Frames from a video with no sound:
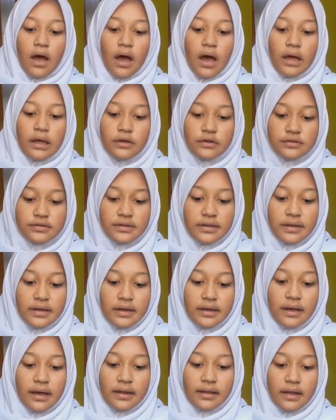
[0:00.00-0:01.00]
I
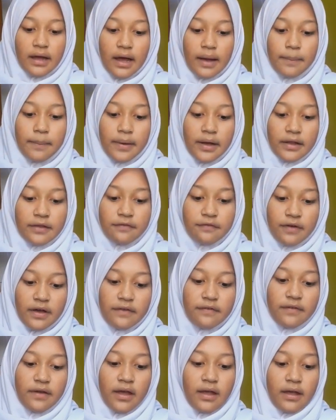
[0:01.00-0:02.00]
usually get up at
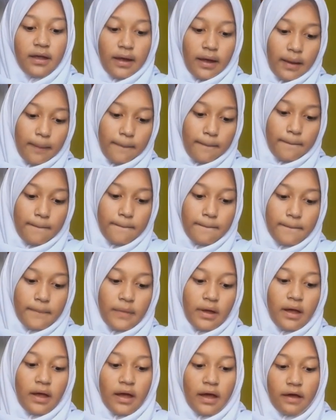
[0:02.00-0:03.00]
5 a.m.,
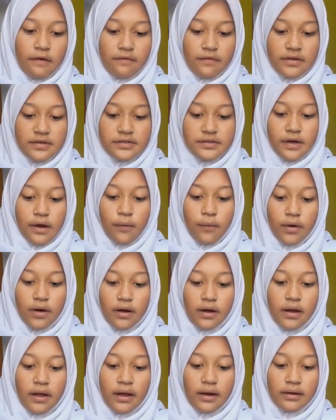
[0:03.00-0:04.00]
have a
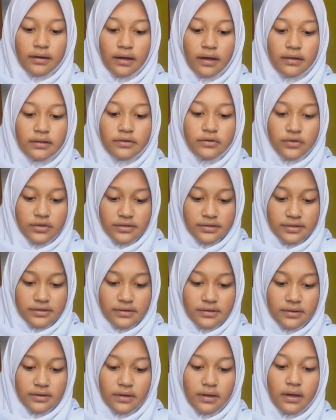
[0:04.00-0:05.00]
shower and get dressed.
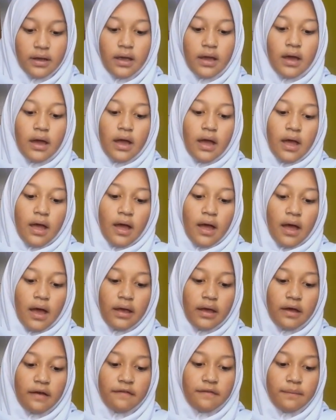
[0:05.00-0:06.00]

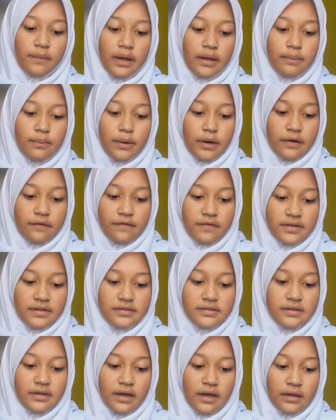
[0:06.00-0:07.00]
I have my
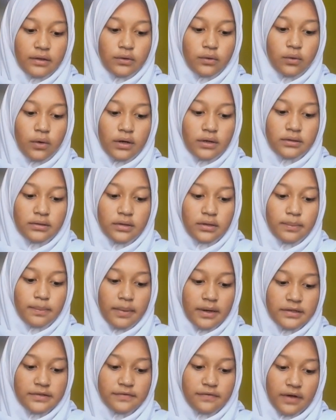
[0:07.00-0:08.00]
breakfast at 5:15
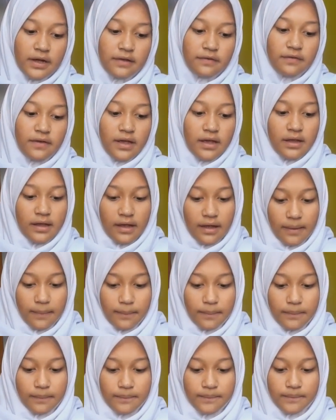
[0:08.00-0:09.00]

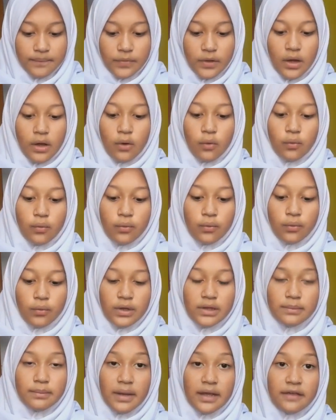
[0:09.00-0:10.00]
a.m.
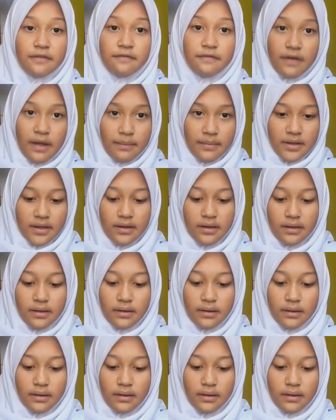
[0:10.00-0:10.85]
with my family.